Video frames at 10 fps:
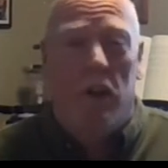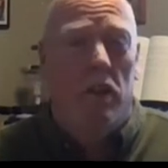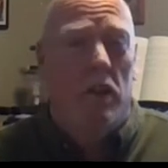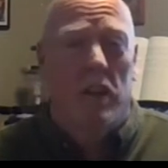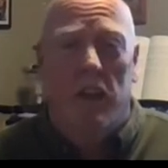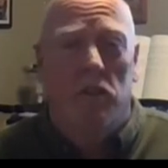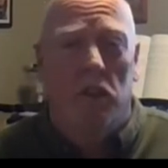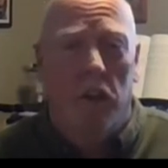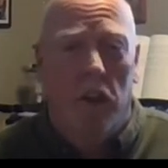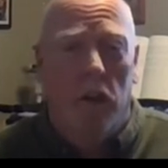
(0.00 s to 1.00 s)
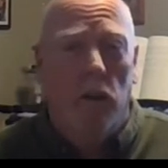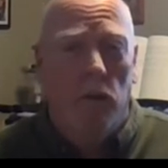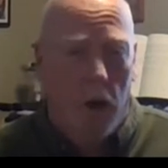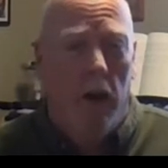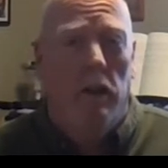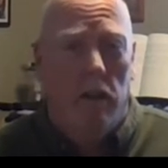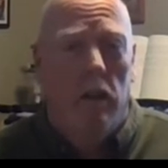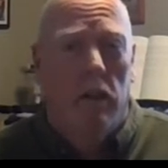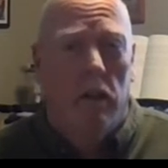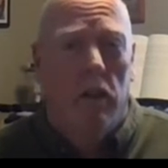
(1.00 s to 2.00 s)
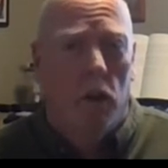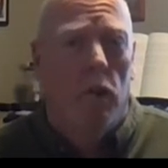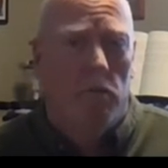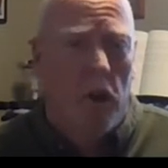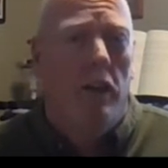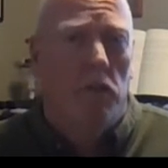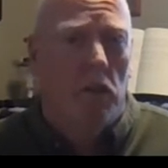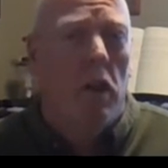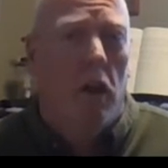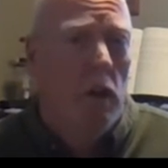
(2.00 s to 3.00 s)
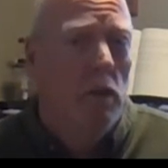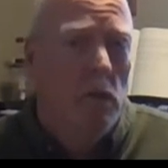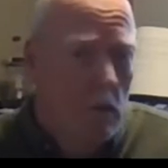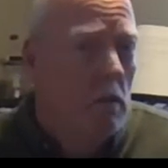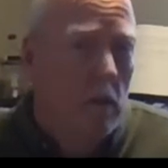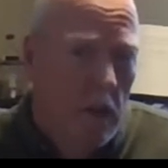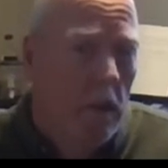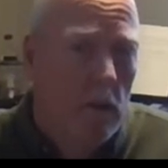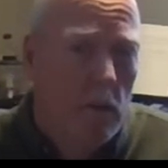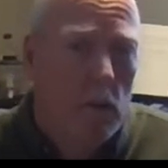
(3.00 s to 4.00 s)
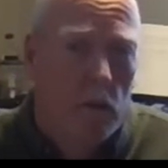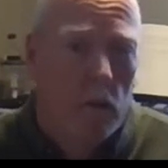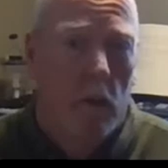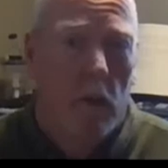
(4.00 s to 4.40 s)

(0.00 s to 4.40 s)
hundred kids a year, right? Your advising load is